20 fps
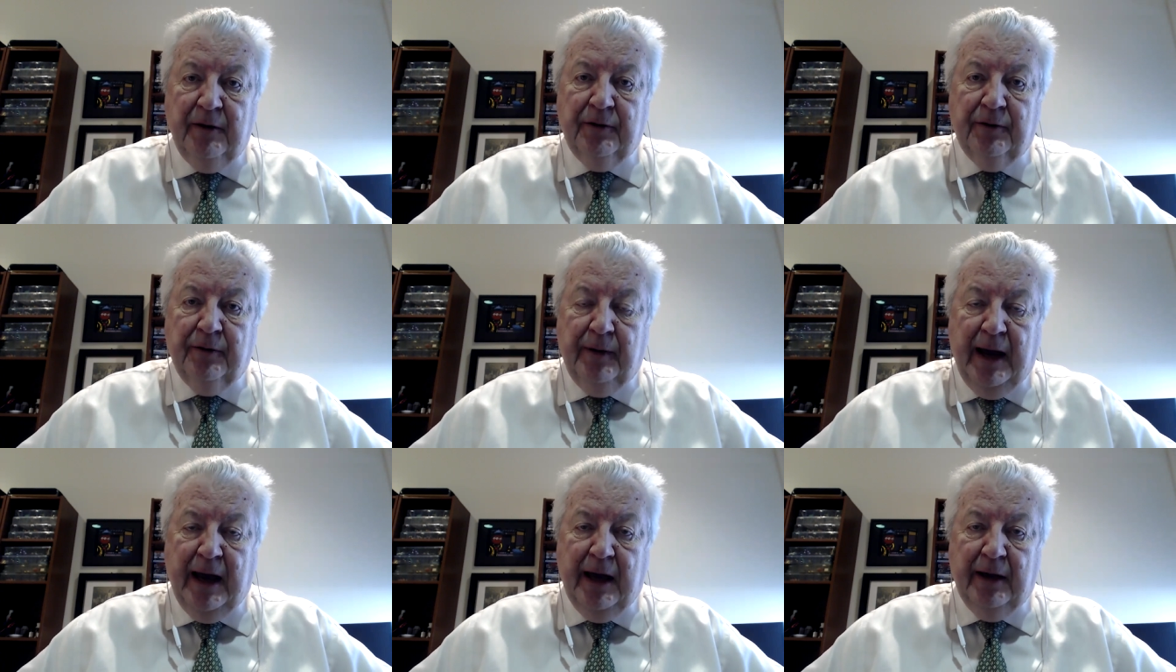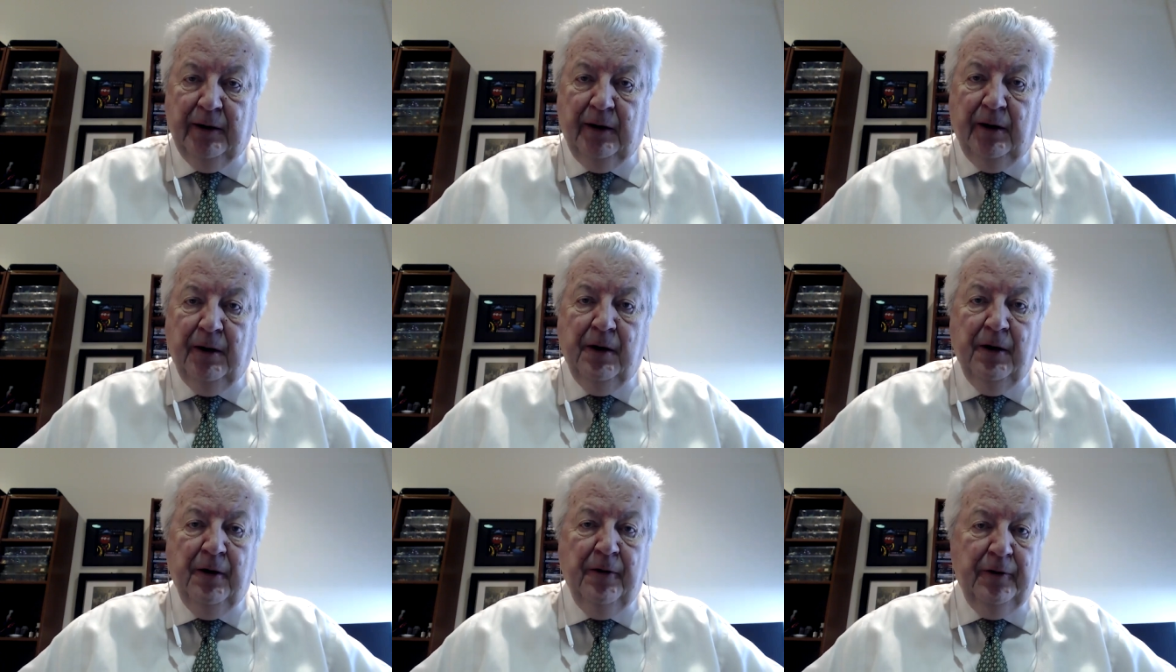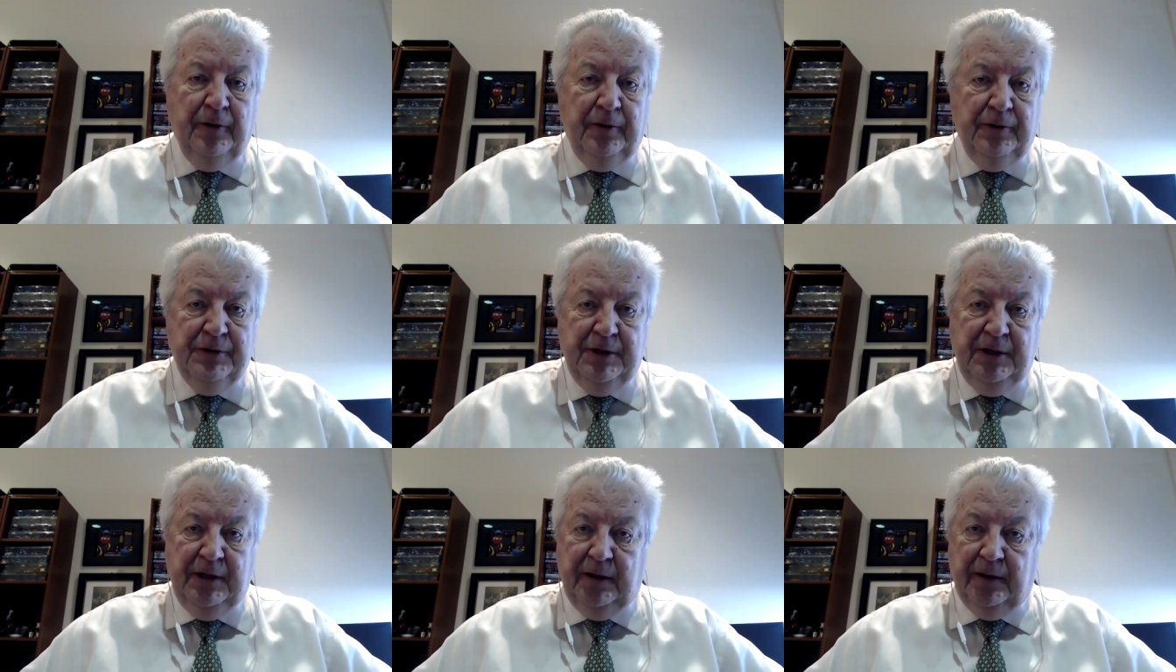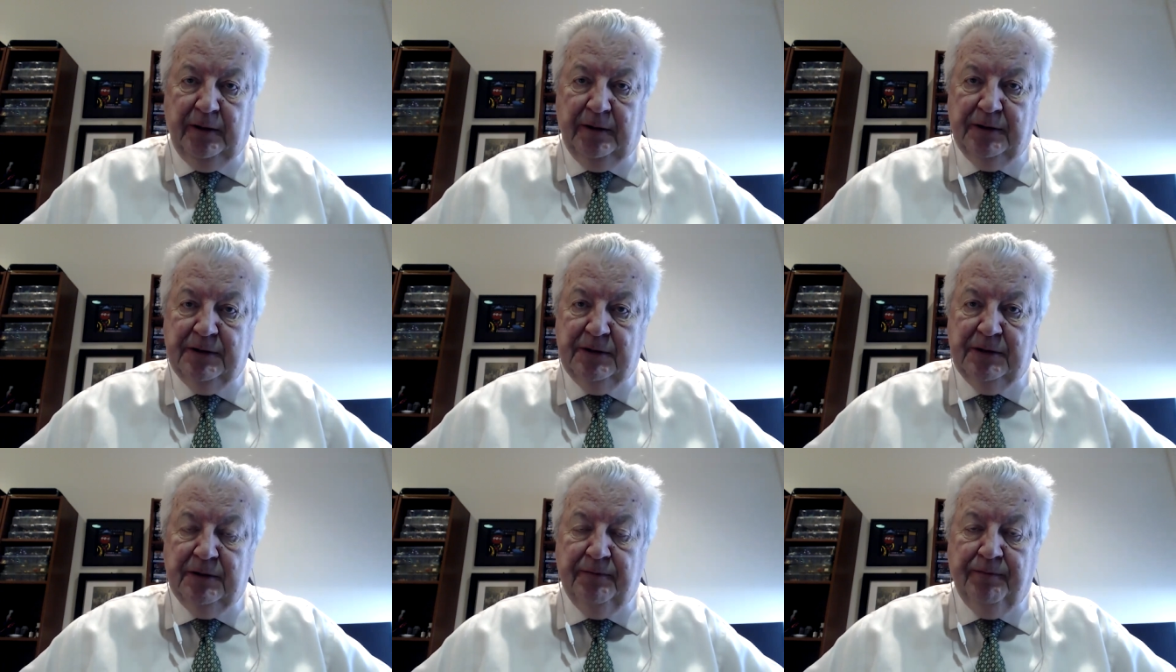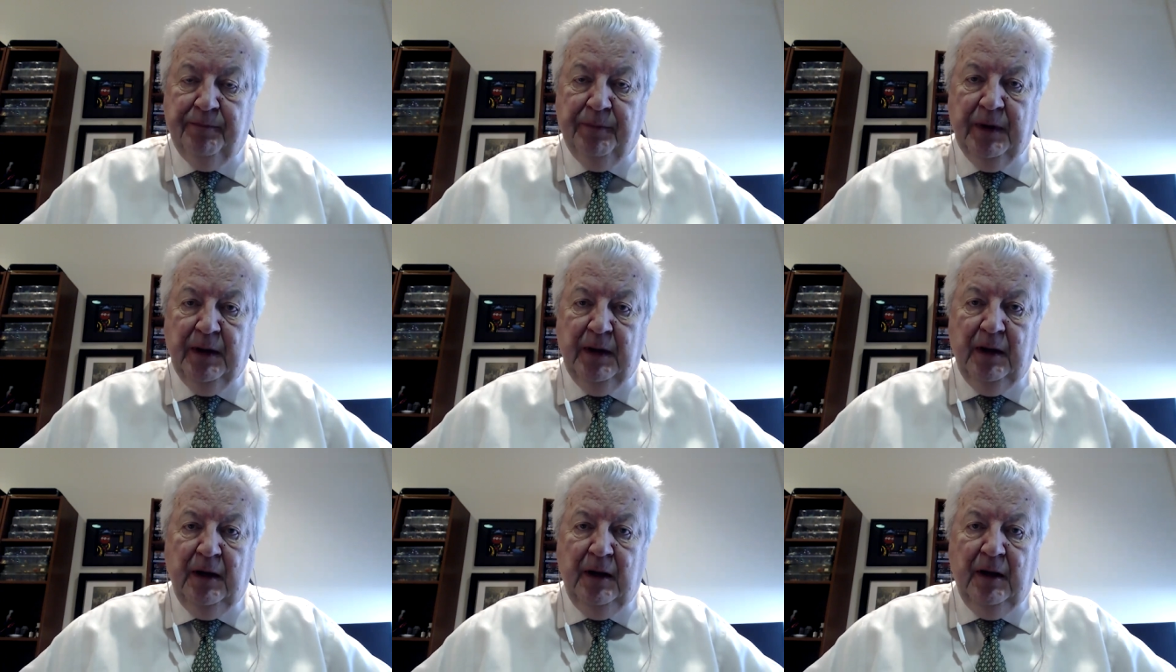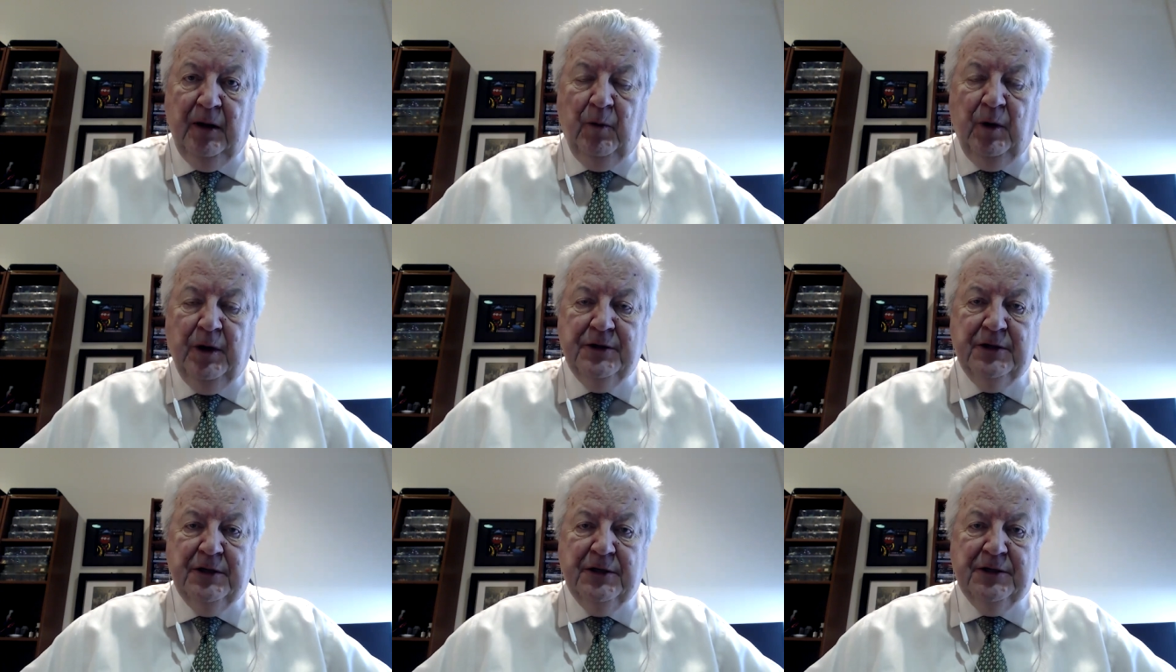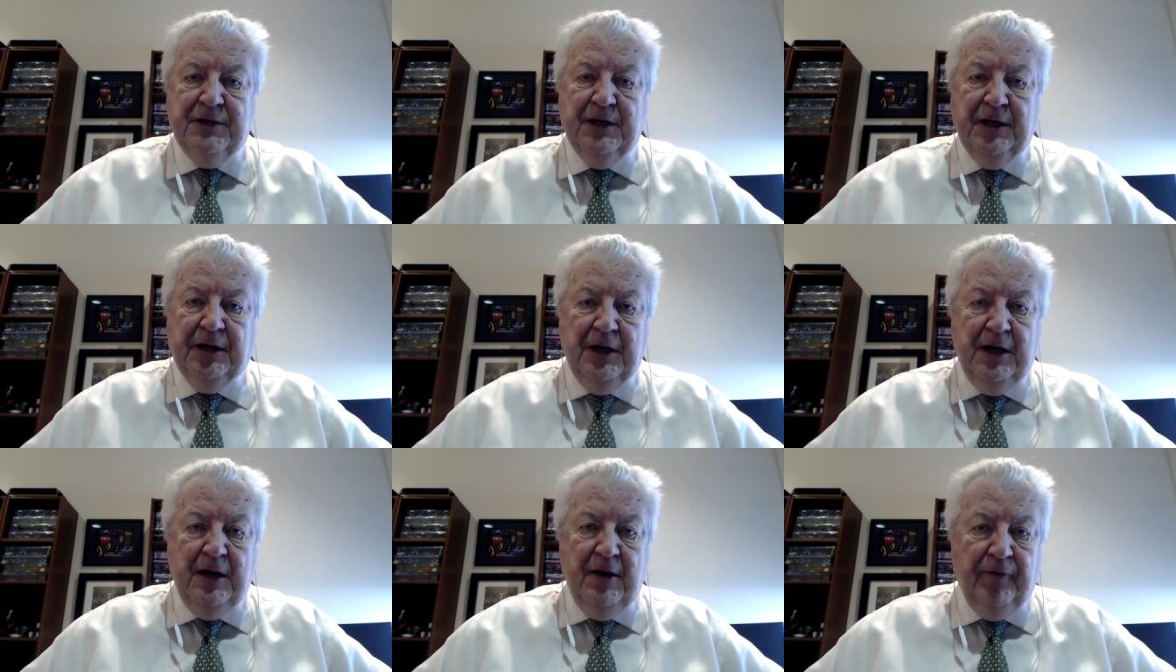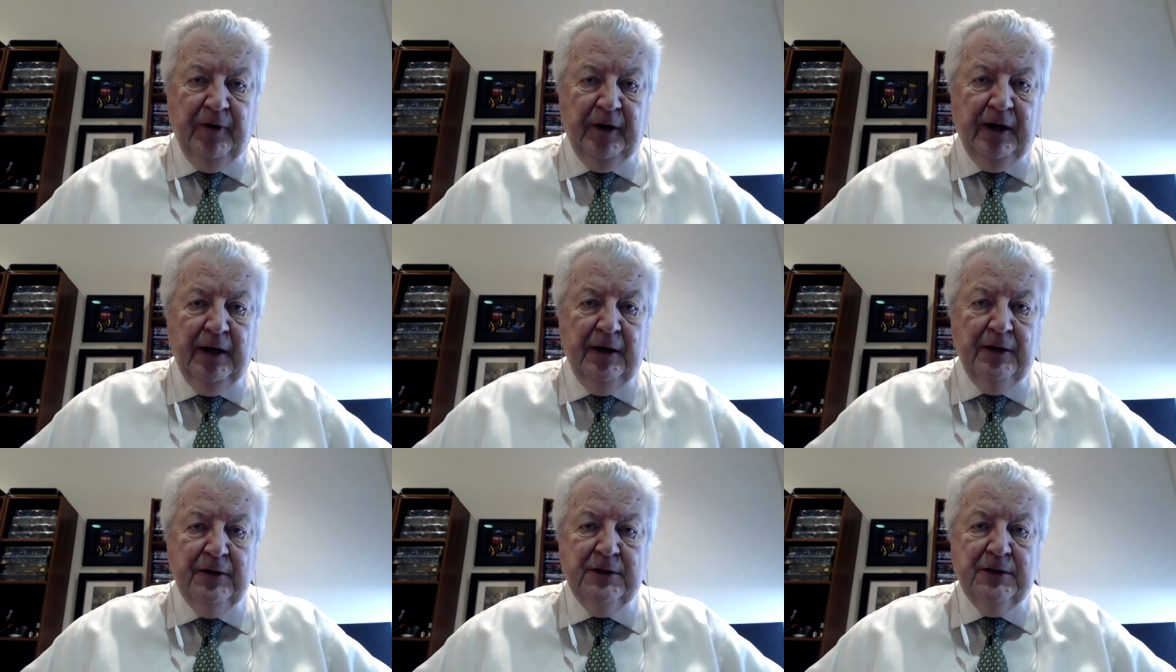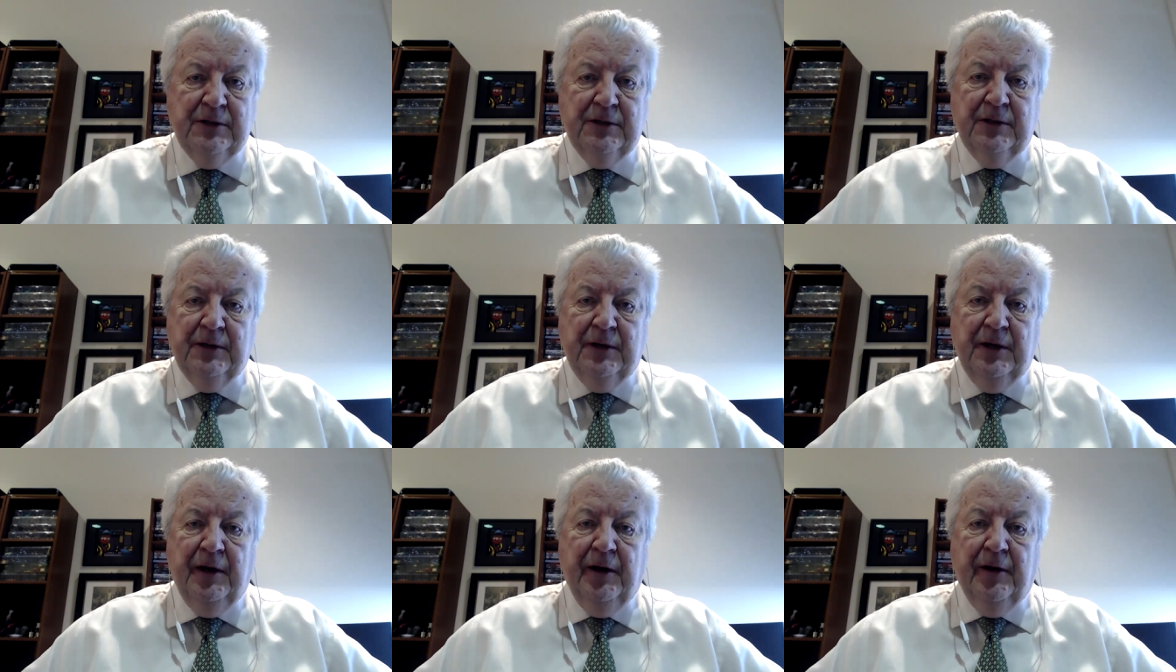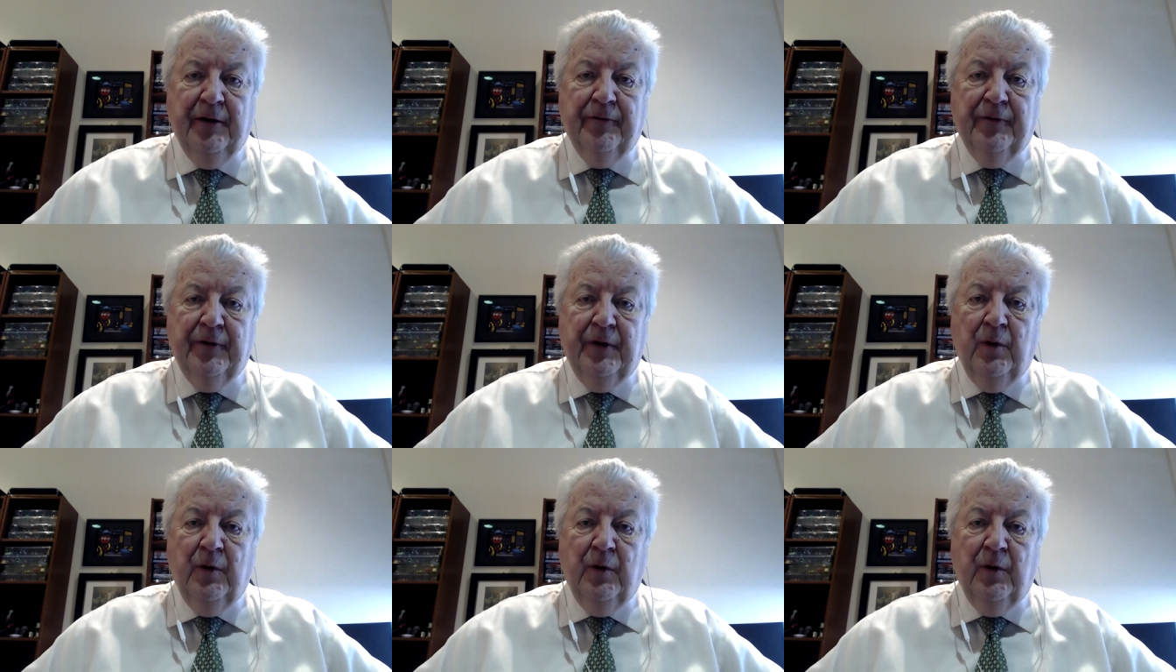throughout all those years was the significance of